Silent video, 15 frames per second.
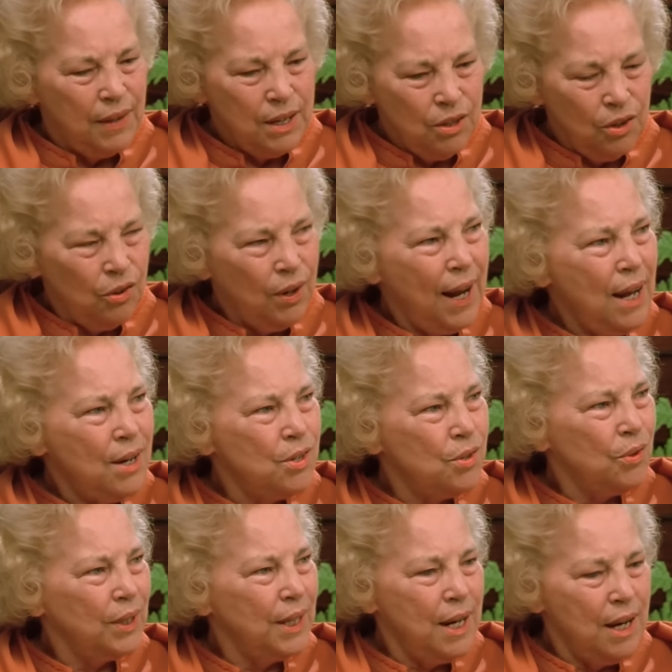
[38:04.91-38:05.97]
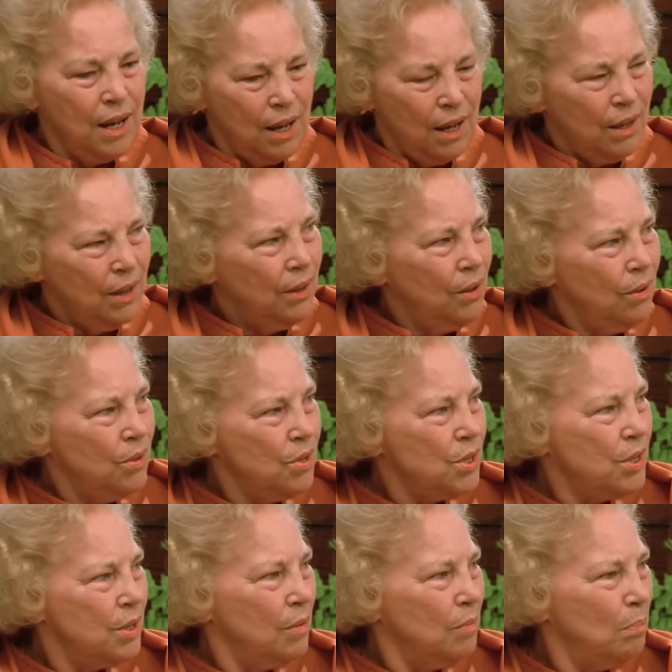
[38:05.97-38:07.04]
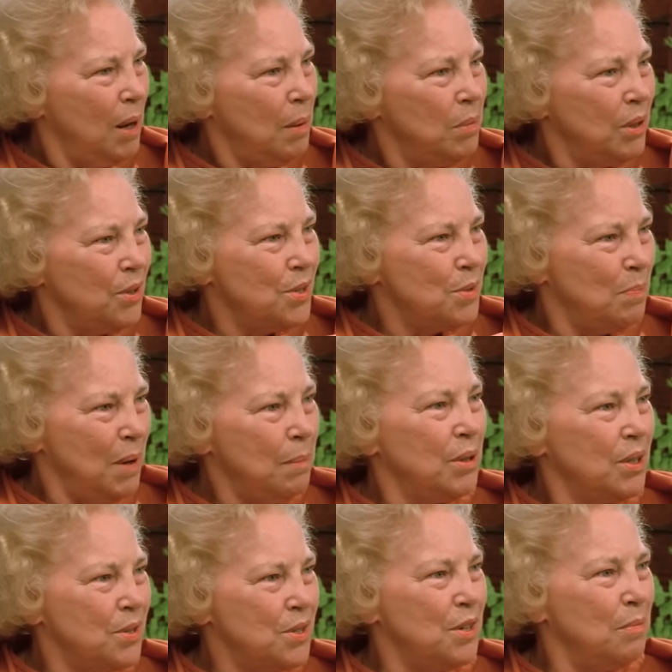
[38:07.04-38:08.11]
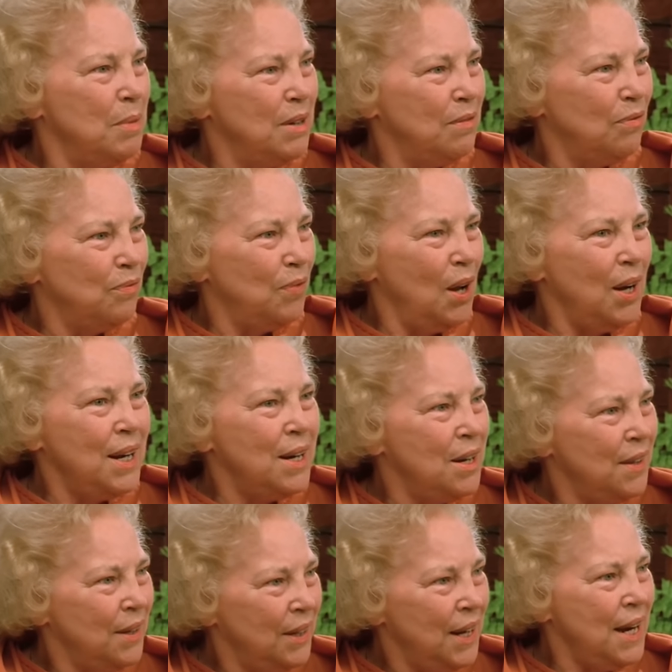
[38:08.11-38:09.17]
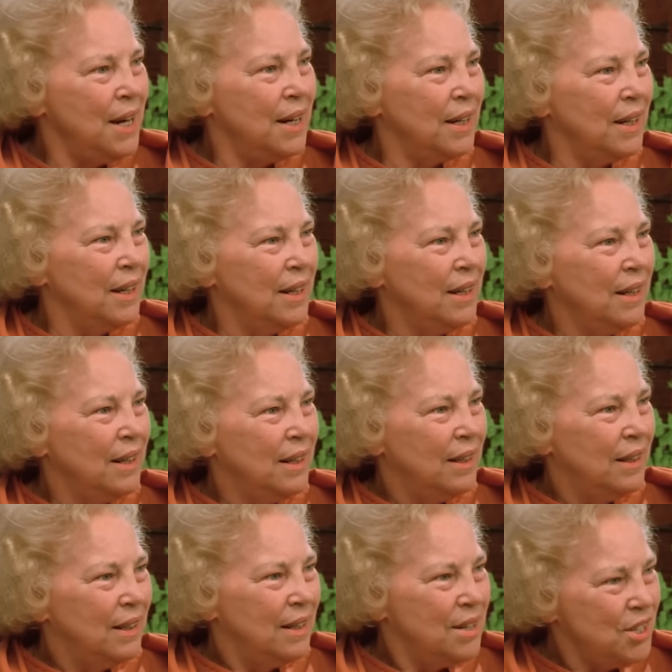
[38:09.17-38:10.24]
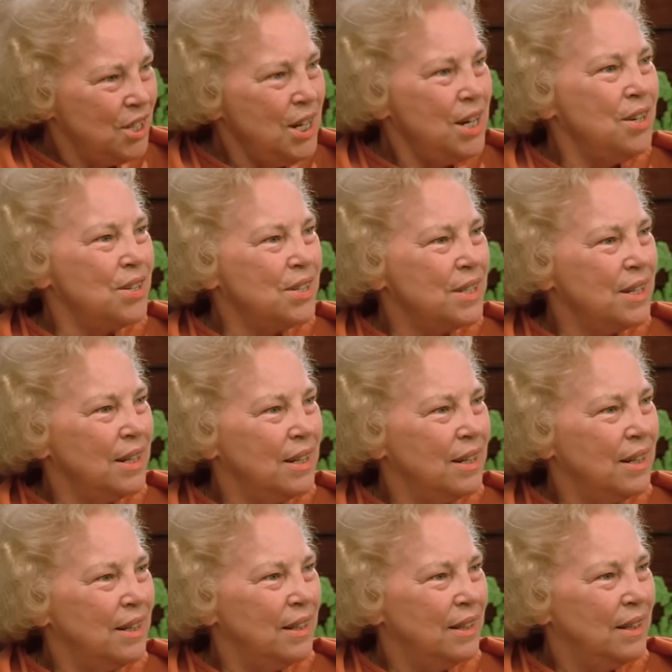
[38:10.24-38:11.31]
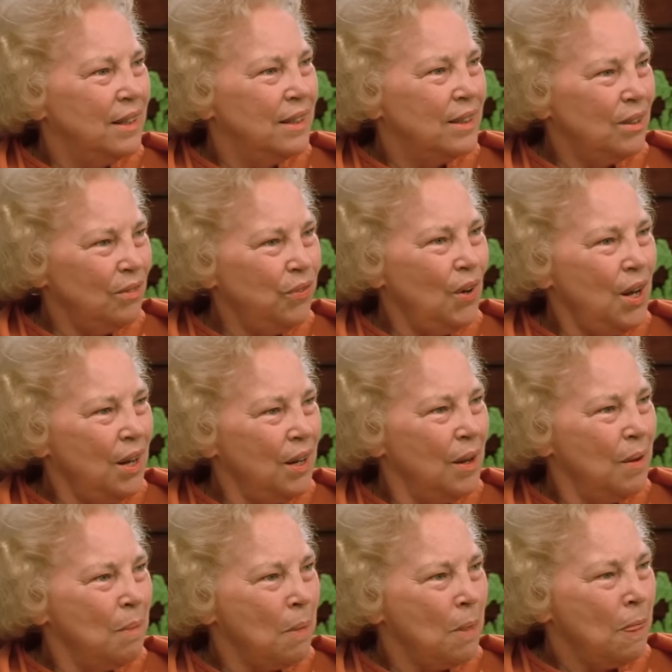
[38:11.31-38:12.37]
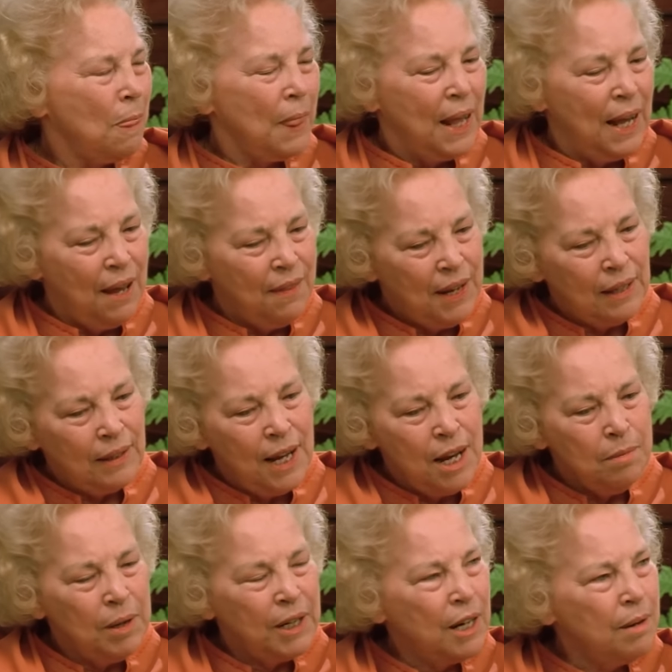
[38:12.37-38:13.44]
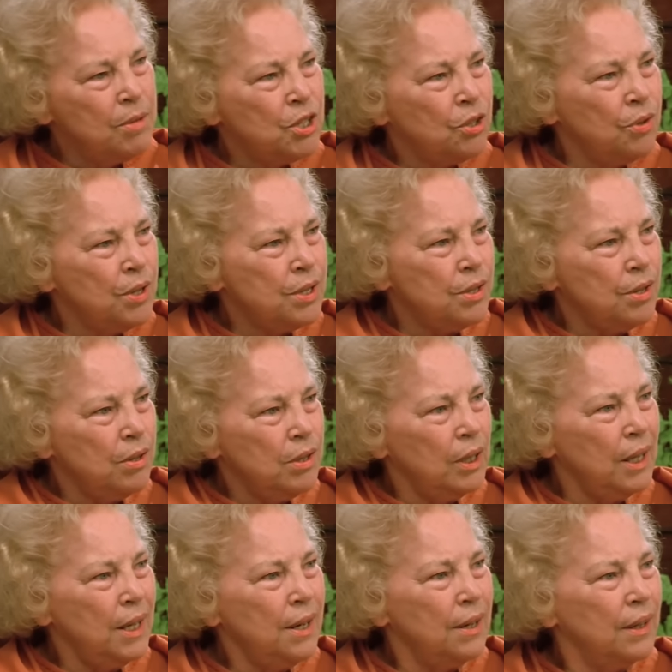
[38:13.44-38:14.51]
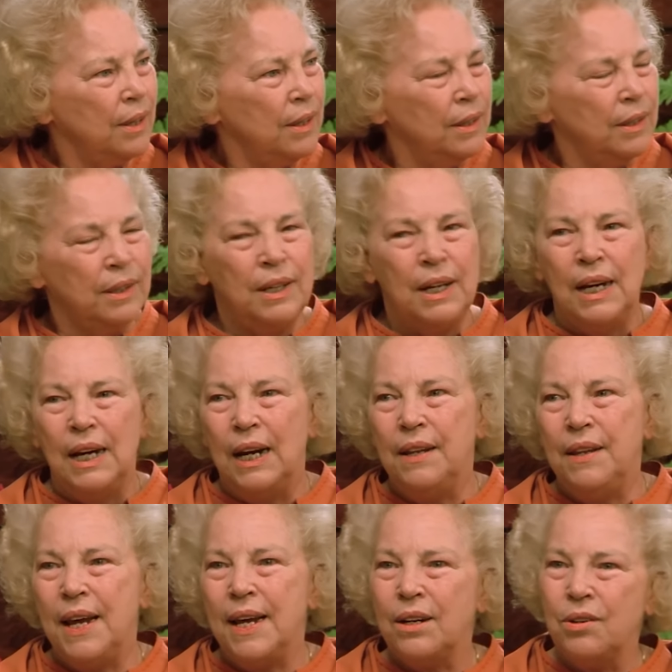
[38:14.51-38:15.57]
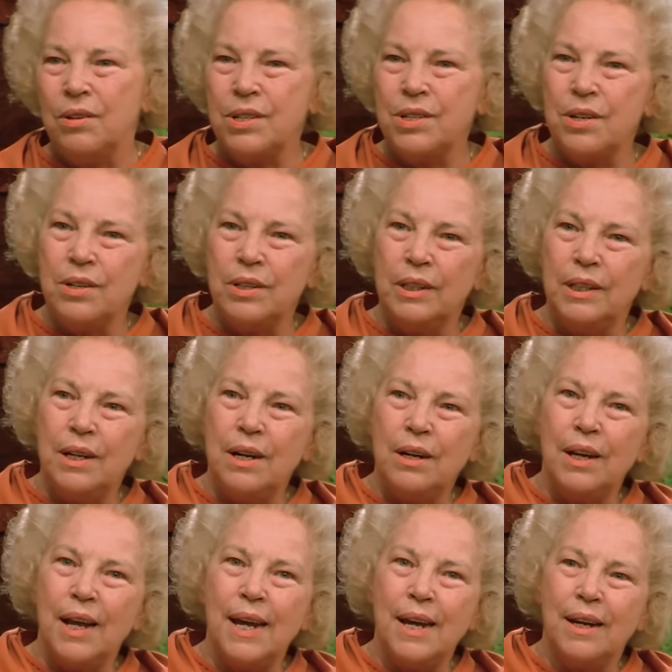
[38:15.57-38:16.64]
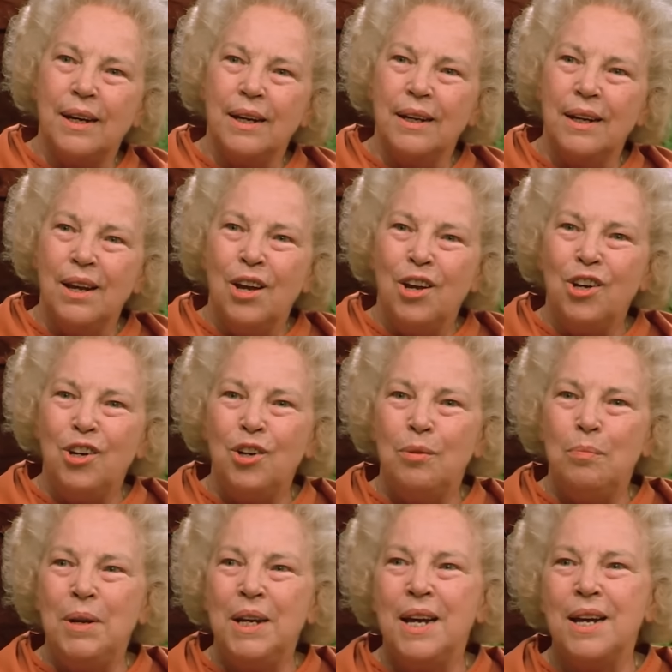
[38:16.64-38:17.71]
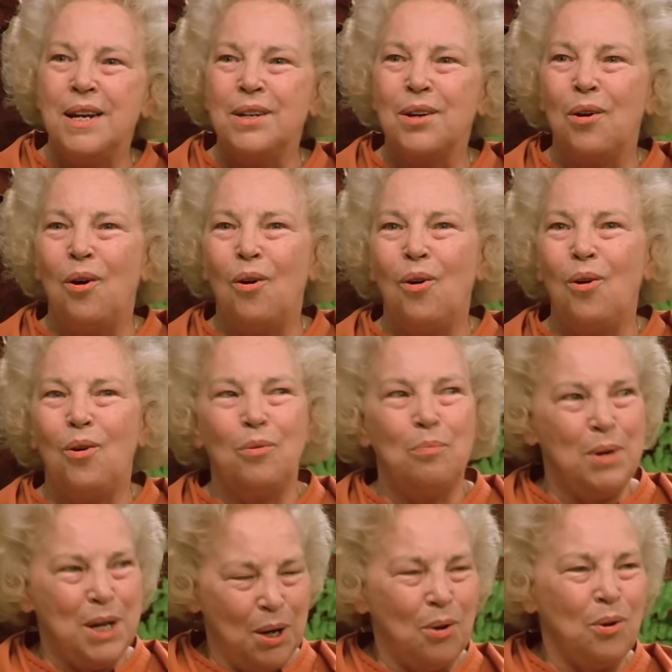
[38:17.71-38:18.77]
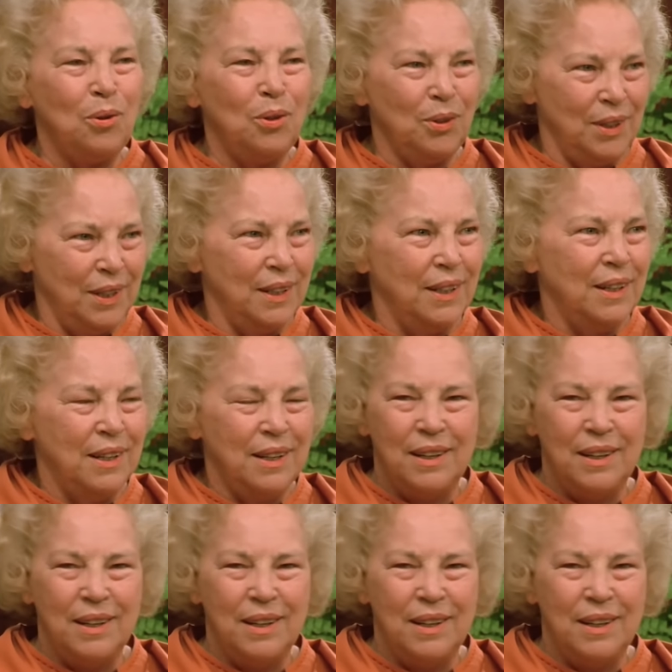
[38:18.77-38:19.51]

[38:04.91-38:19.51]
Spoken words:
then gradually those pebbles that have been falling on the lake cease to fall, and that lake becomes crystal clear. And that crystal clear lake, you begin to behold